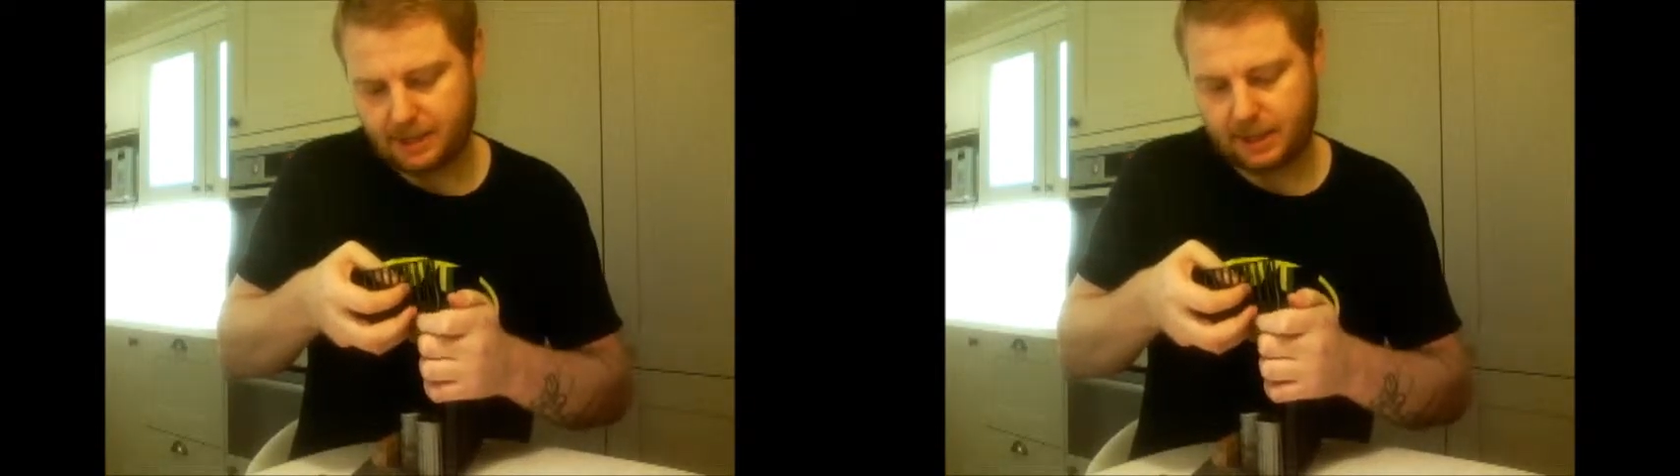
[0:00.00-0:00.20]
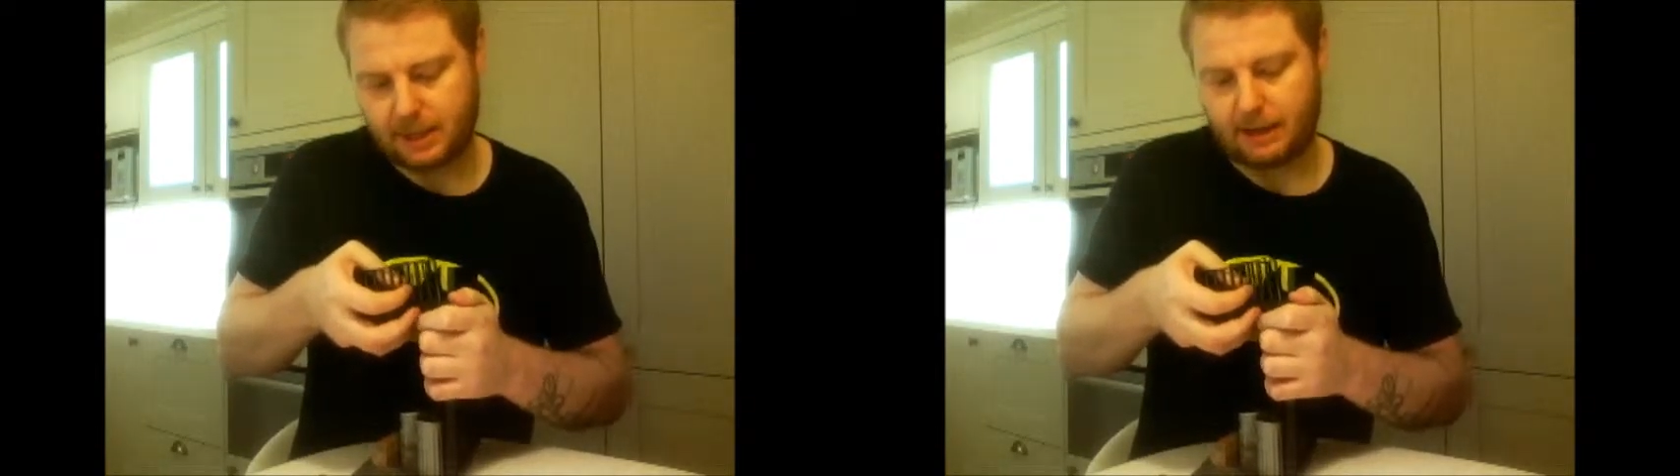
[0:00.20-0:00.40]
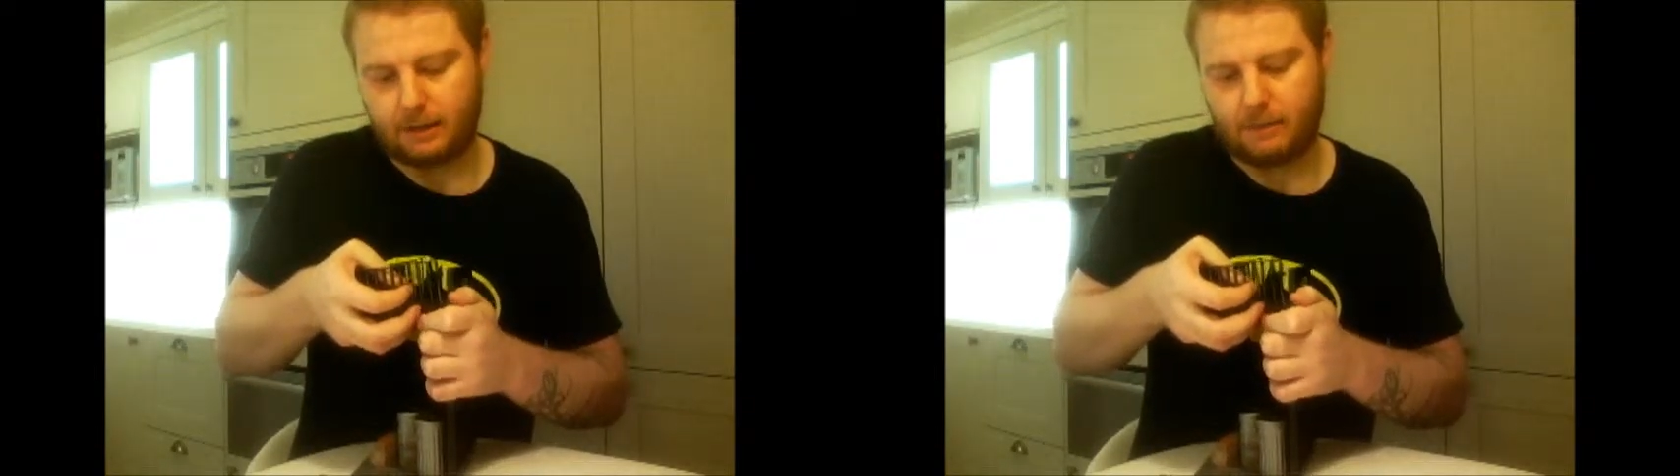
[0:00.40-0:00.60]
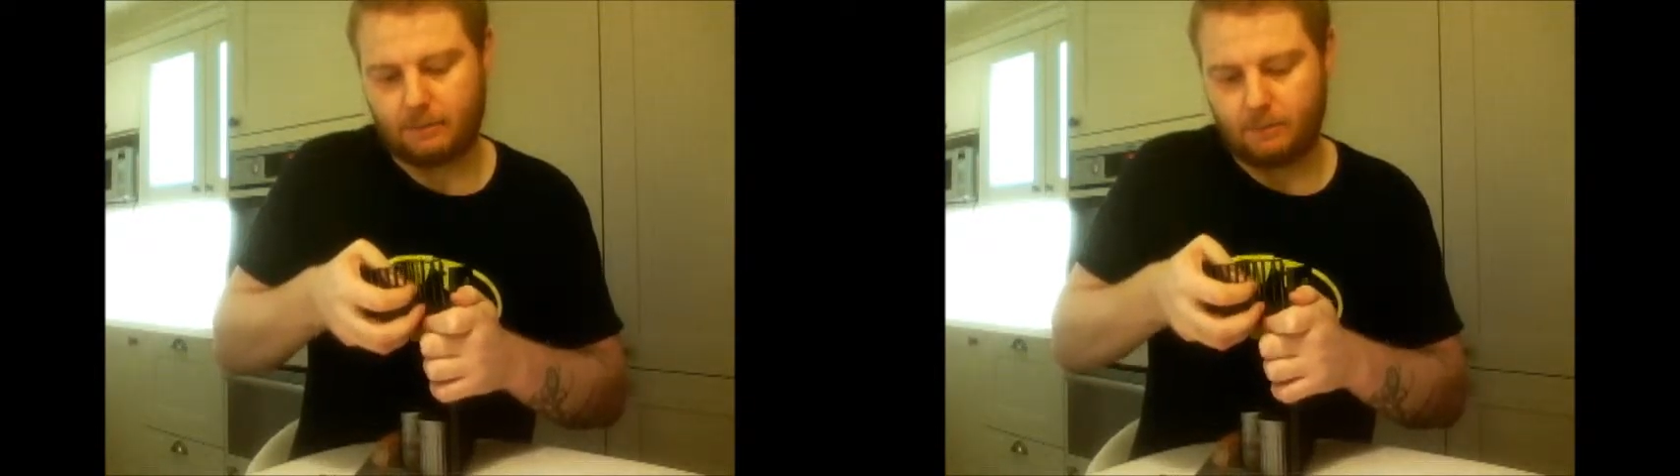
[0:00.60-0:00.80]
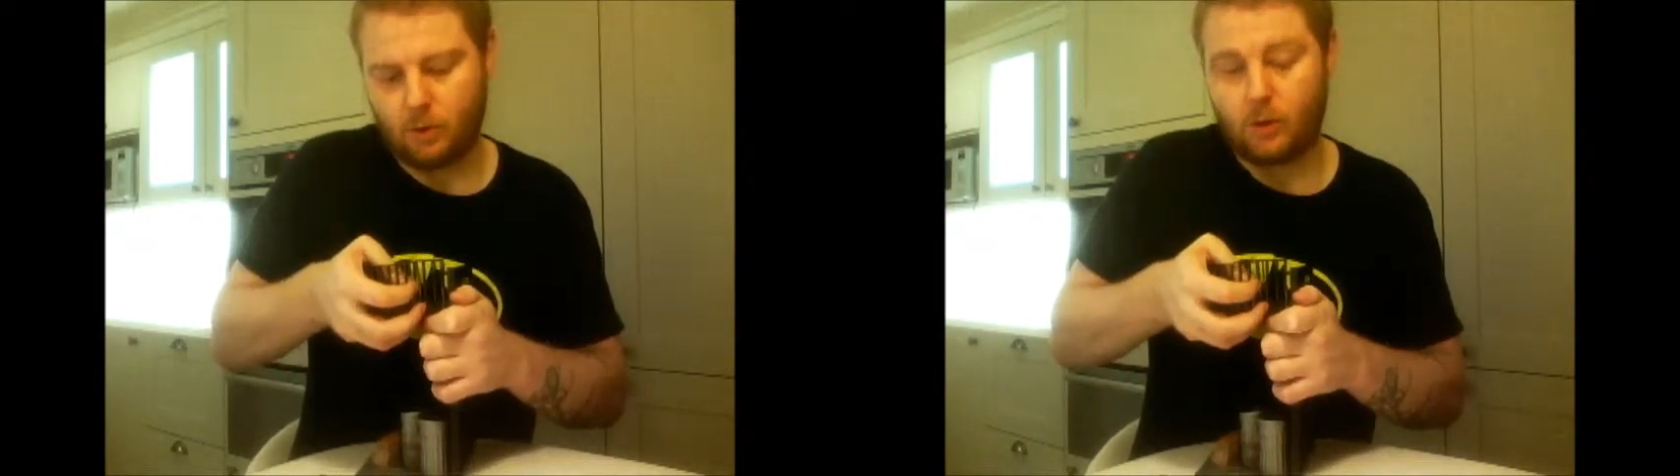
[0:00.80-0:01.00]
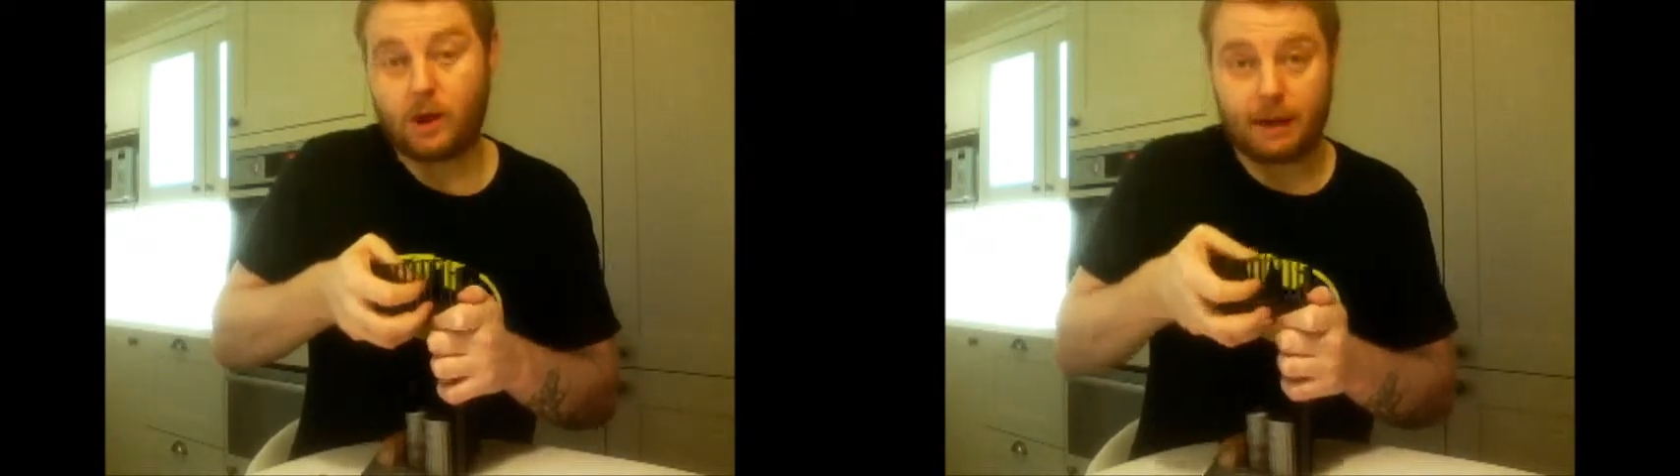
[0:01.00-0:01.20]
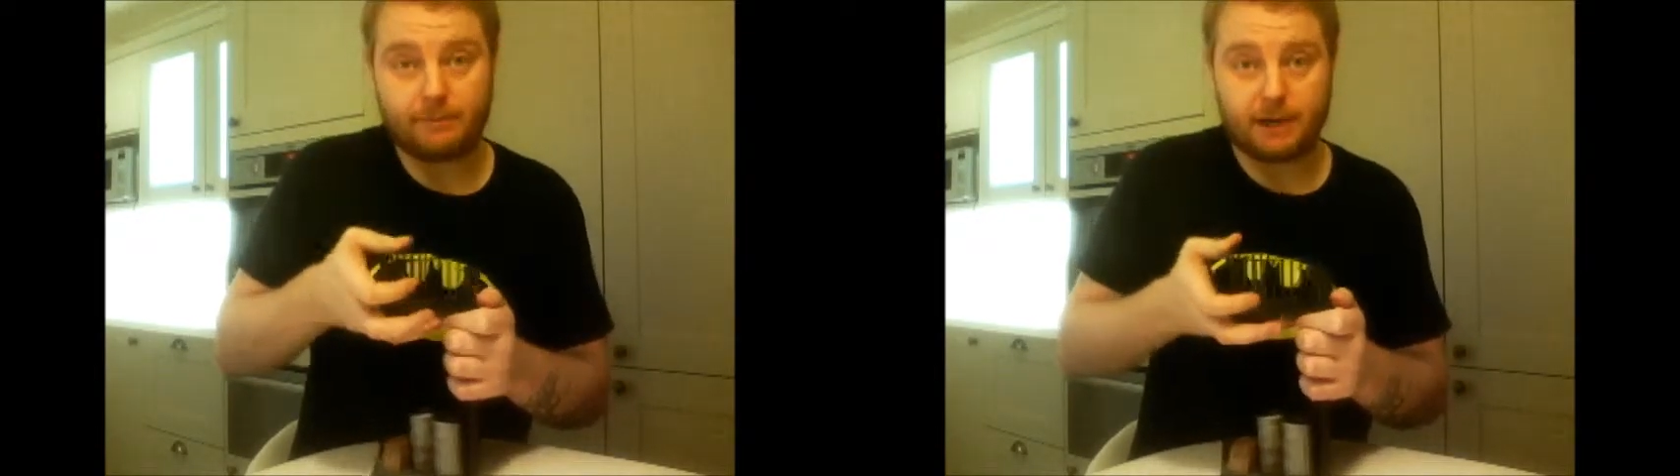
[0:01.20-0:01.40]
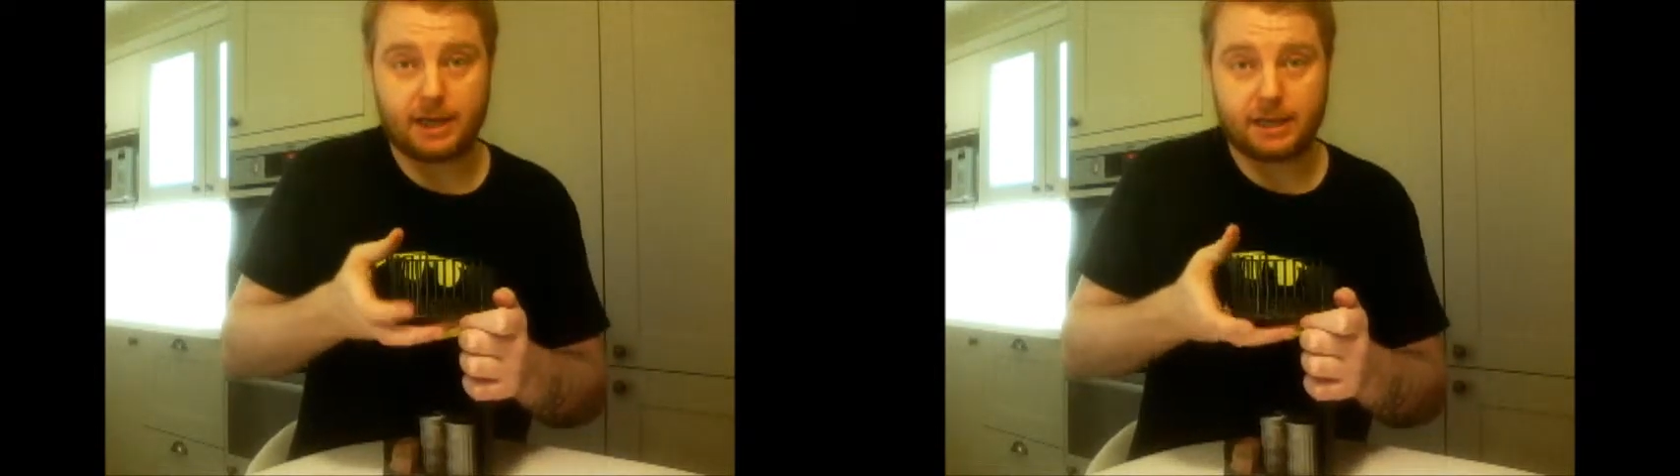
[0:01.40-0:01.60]
I think more
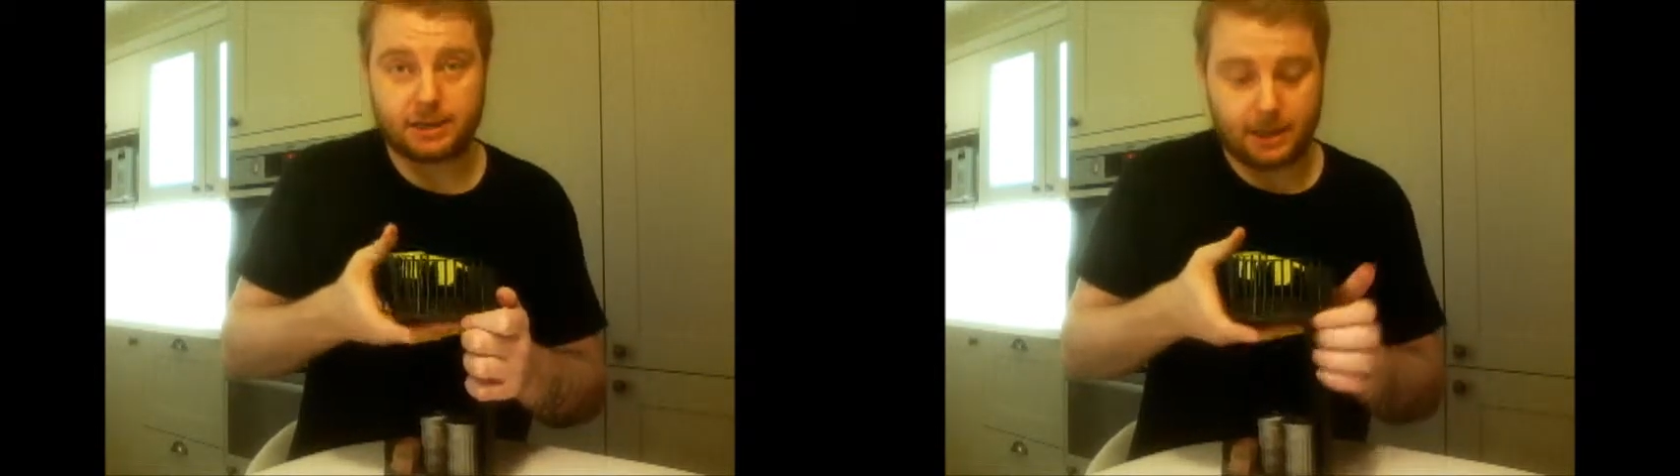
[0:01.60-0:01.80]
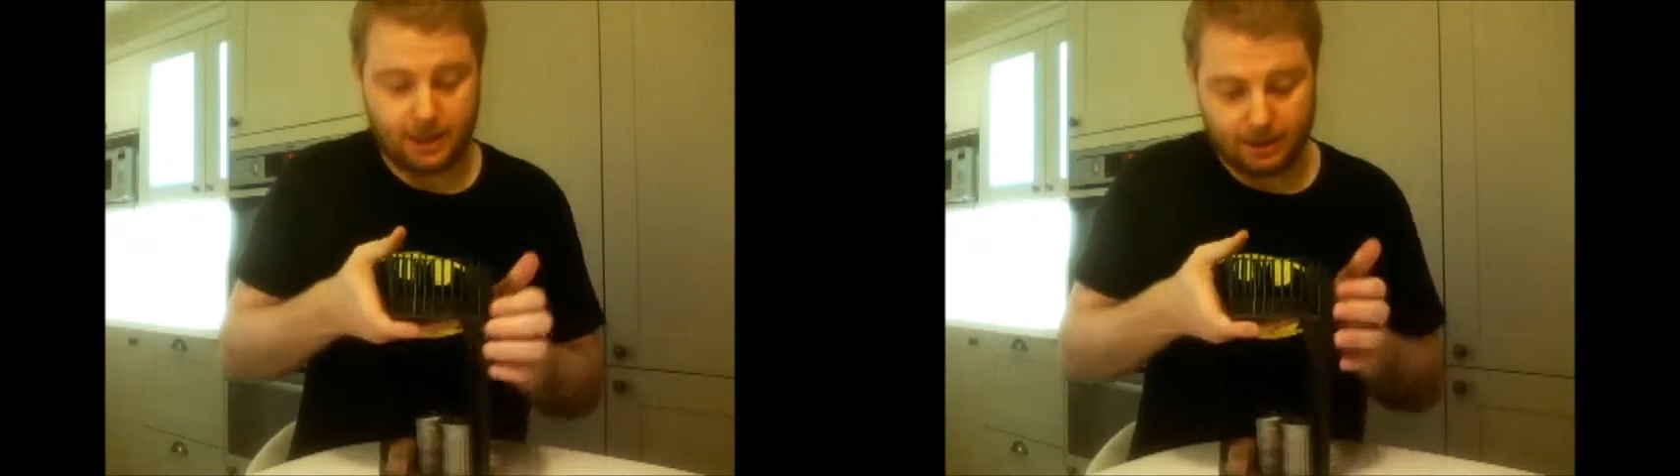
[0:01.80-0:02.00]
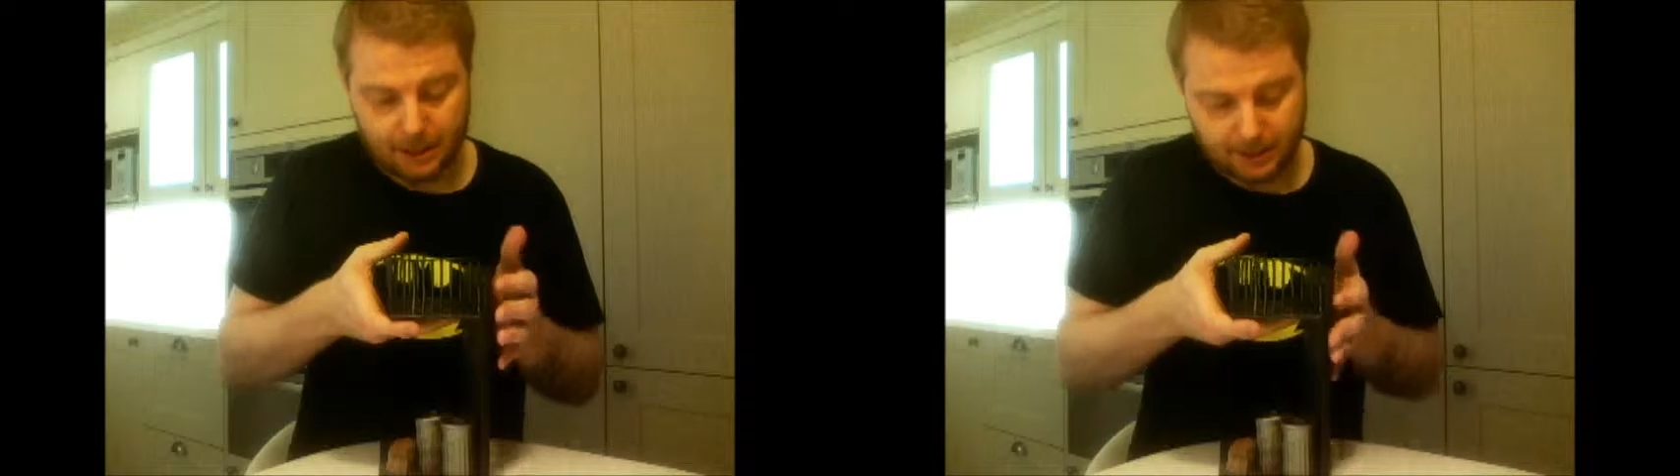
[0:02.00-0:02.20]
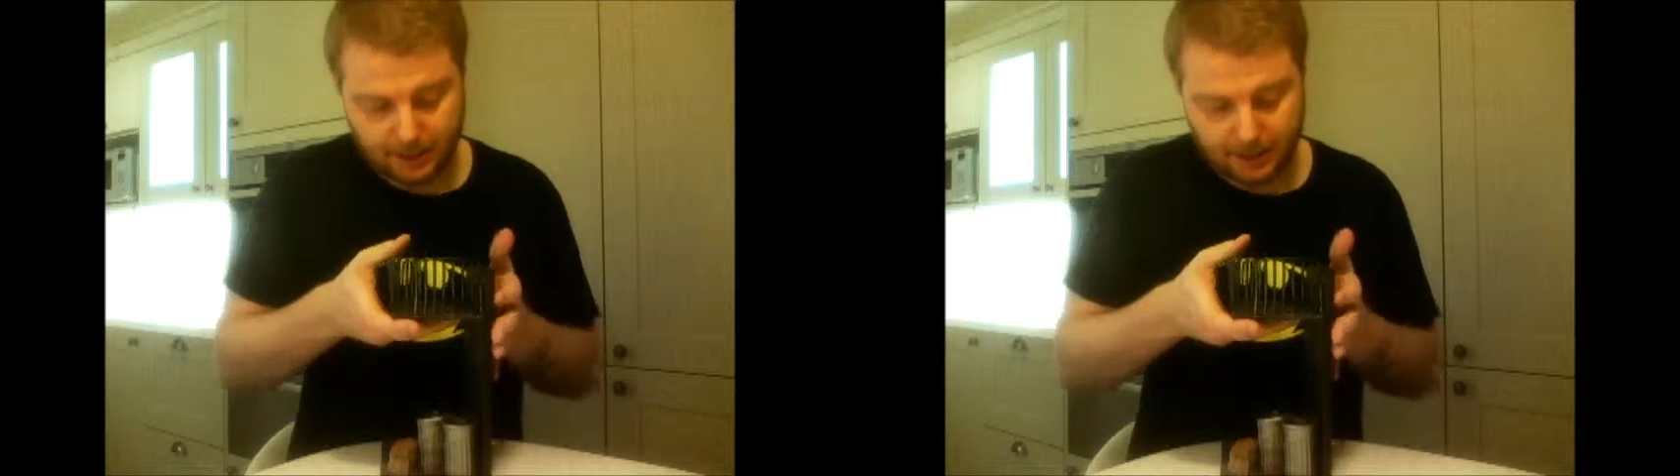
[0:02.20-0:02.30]
companies should do this.